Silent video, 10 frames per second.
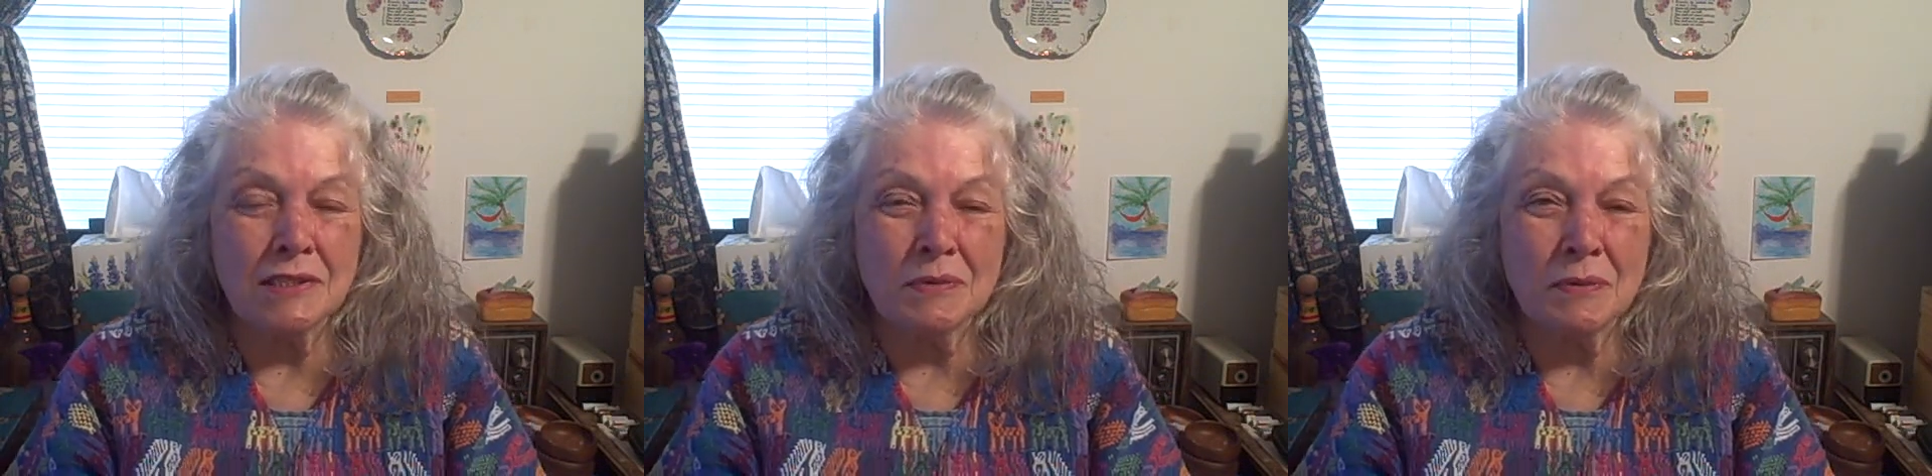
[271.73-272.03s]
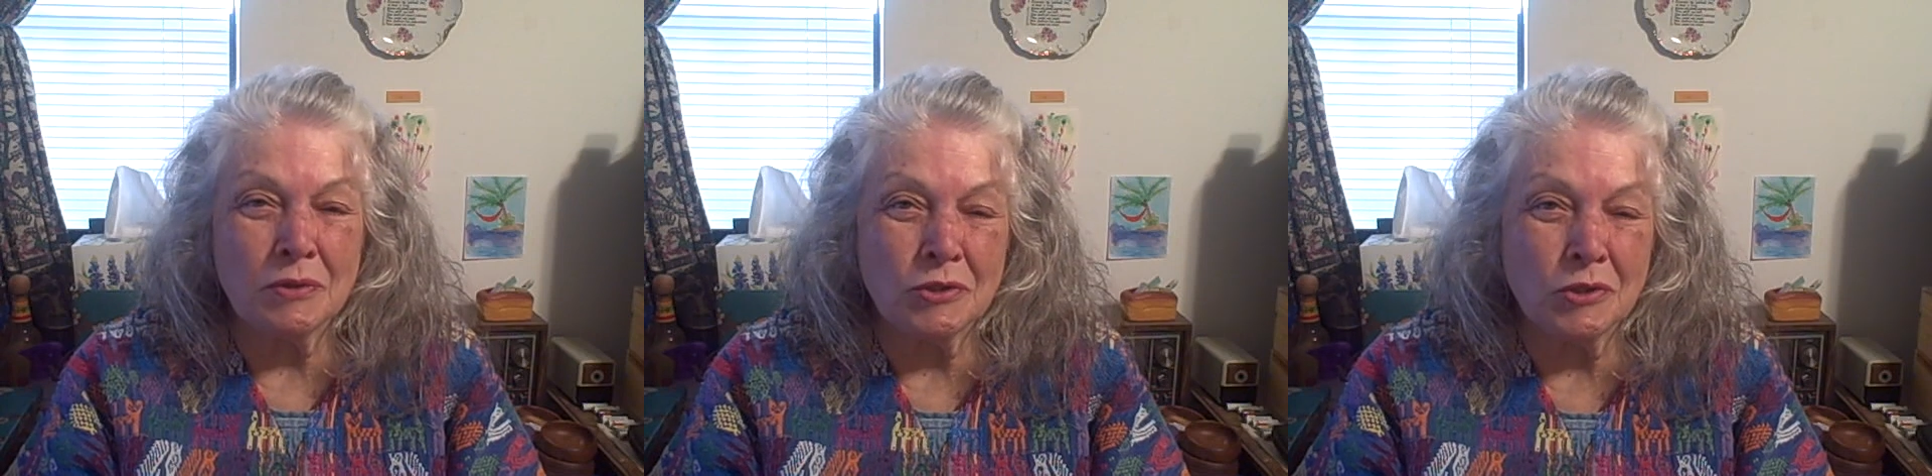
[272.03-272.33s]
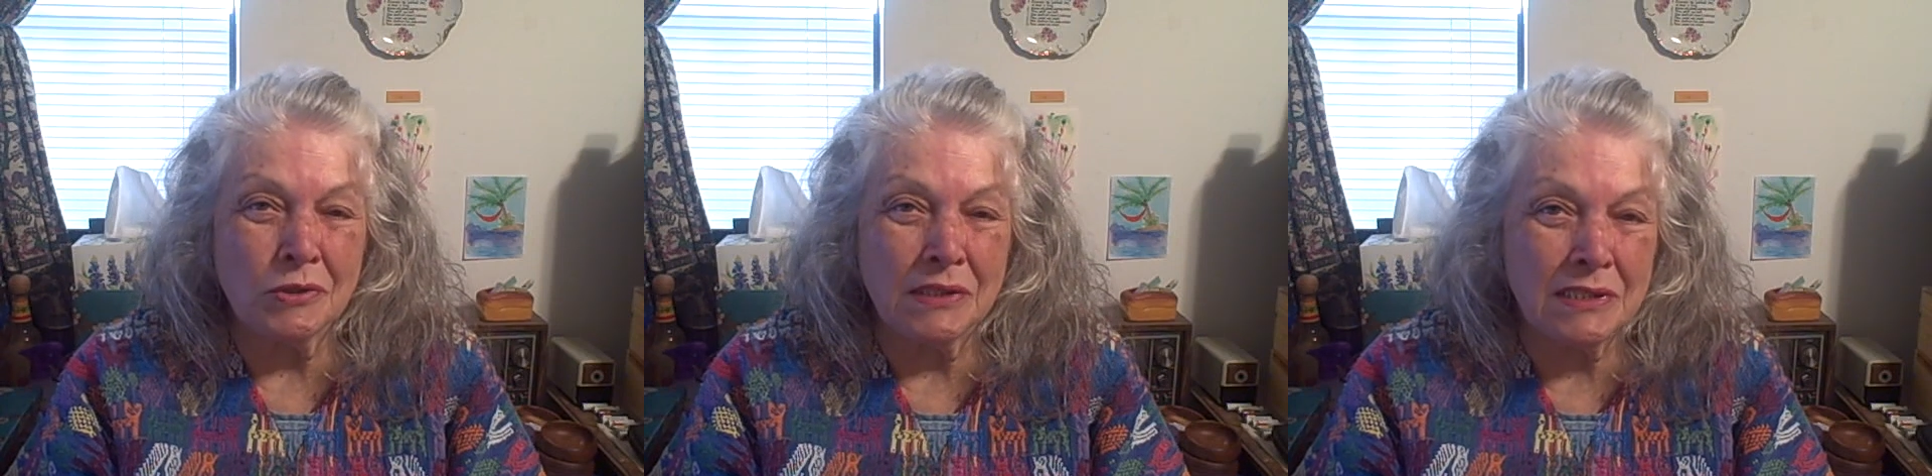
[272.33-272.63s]

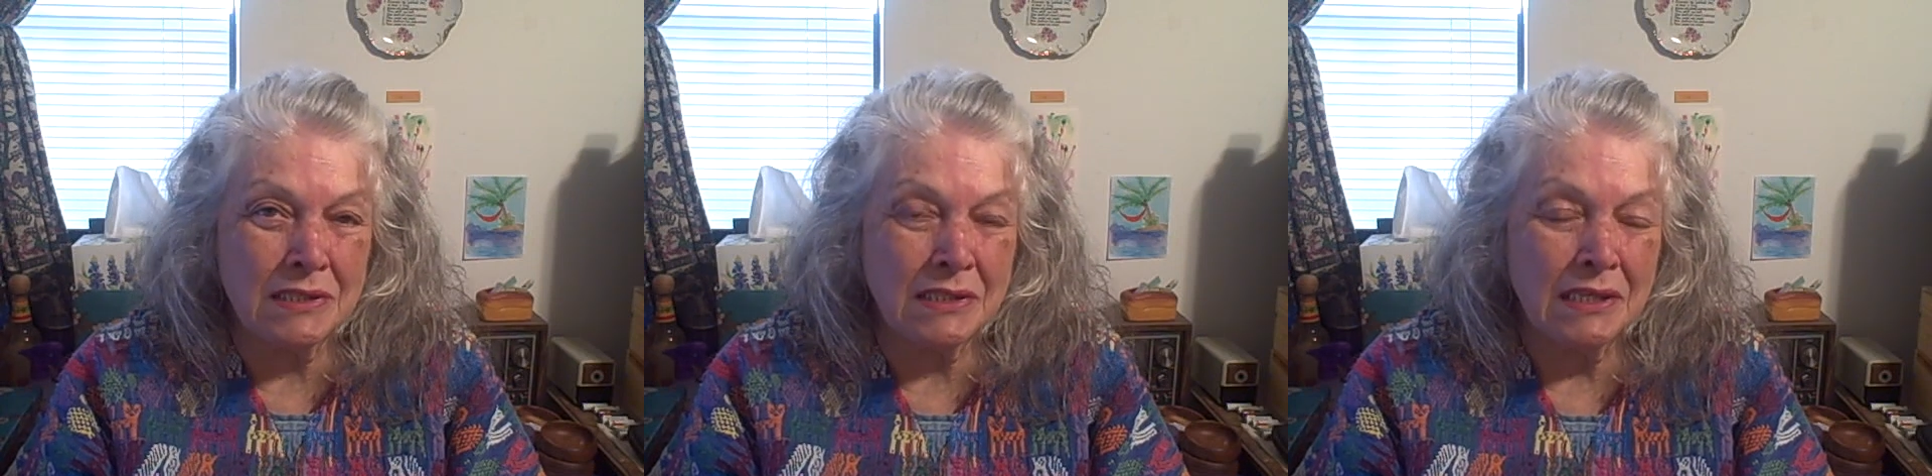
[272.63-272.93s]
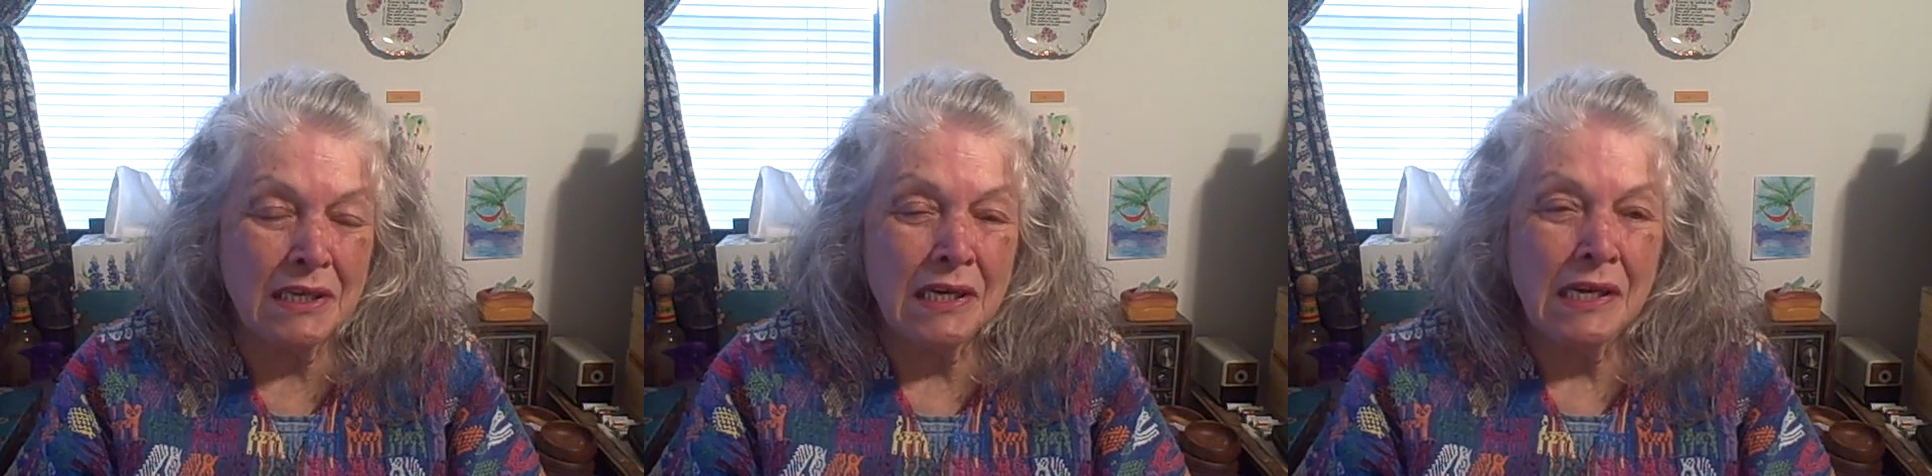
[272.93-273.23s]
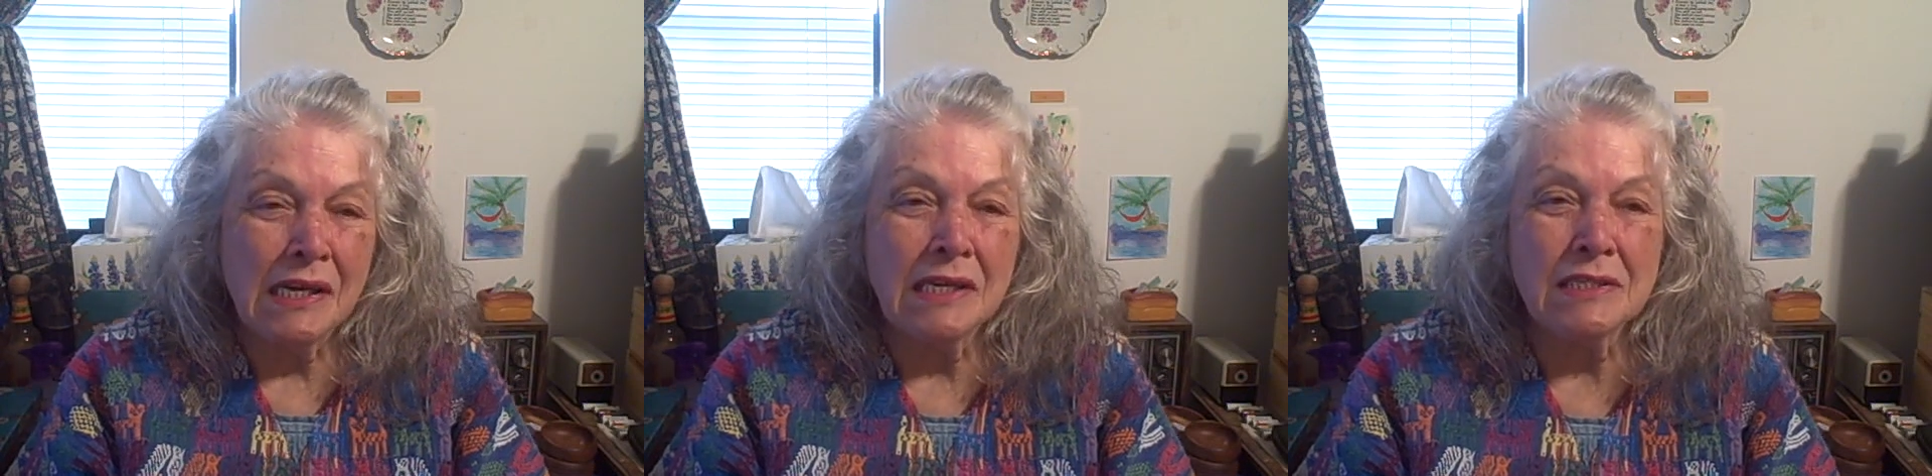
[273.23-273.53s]
spiritualist
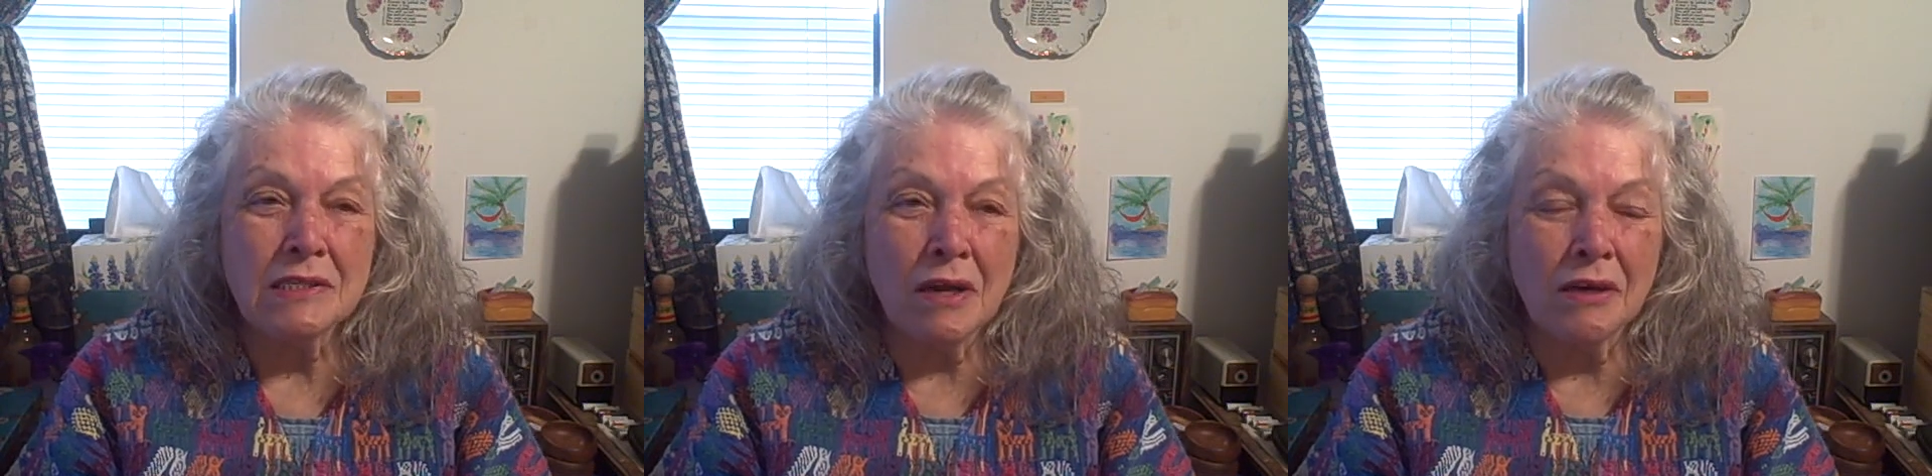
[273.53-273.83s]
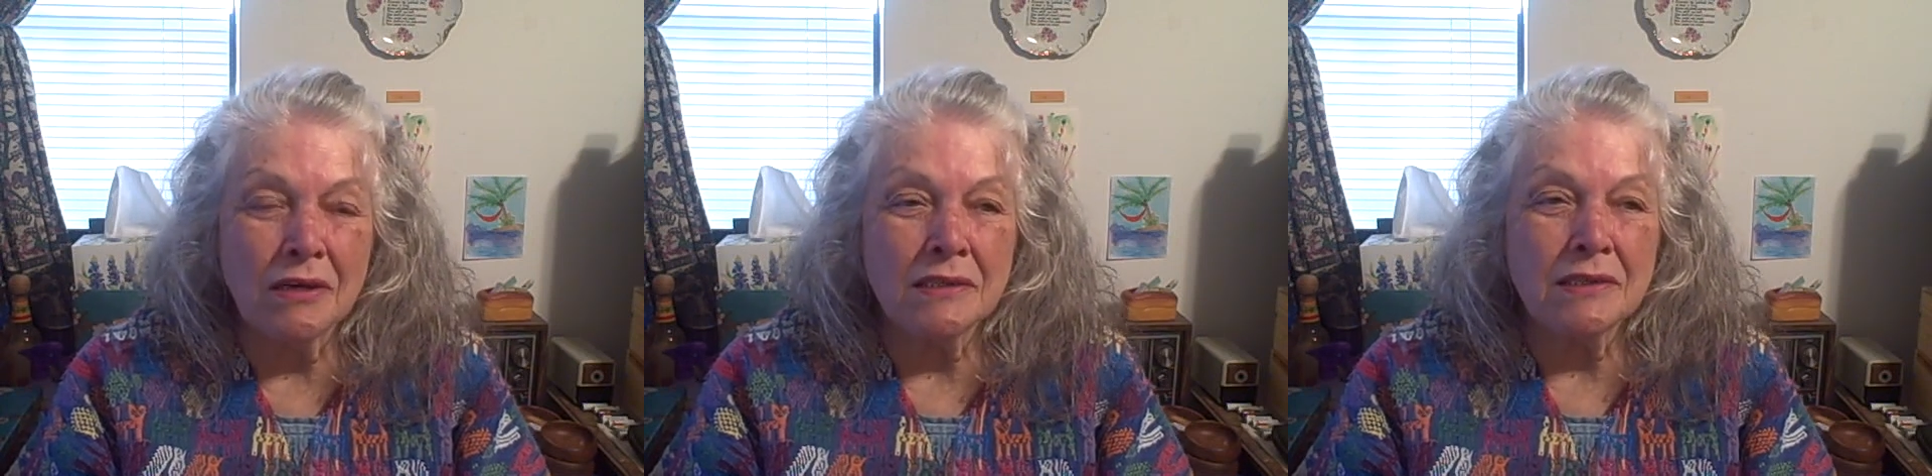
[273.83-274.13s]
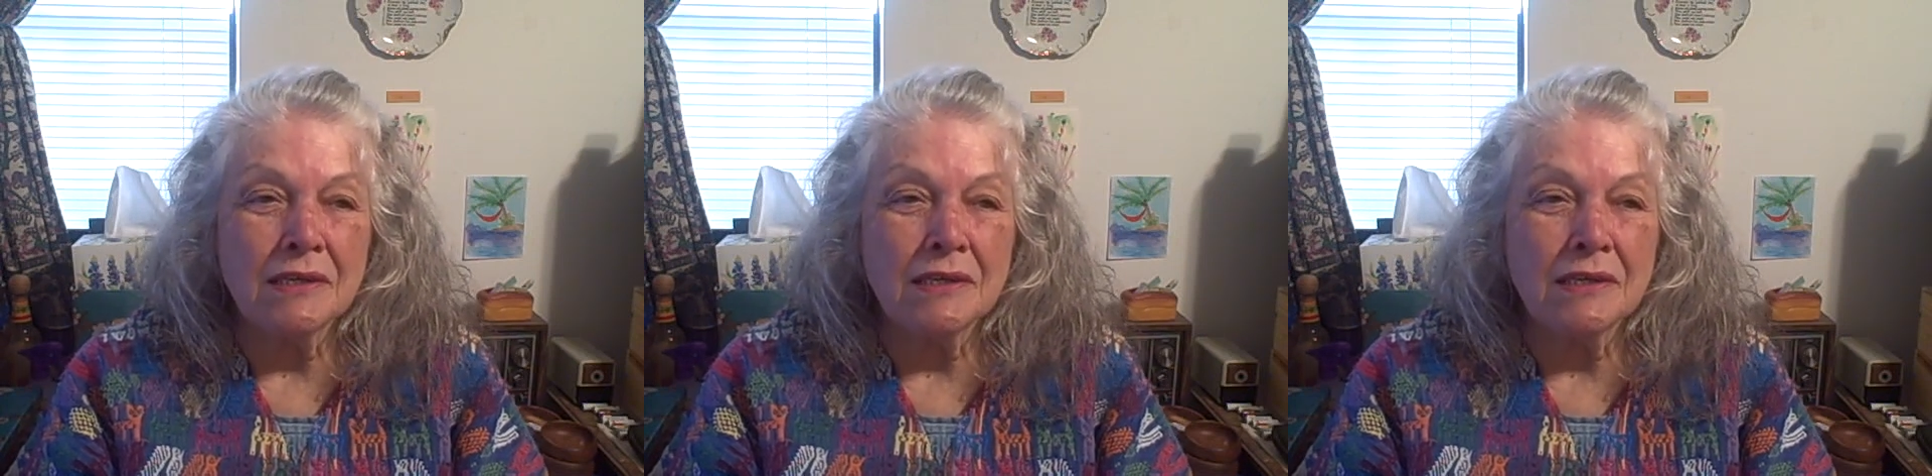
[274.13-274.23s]
is not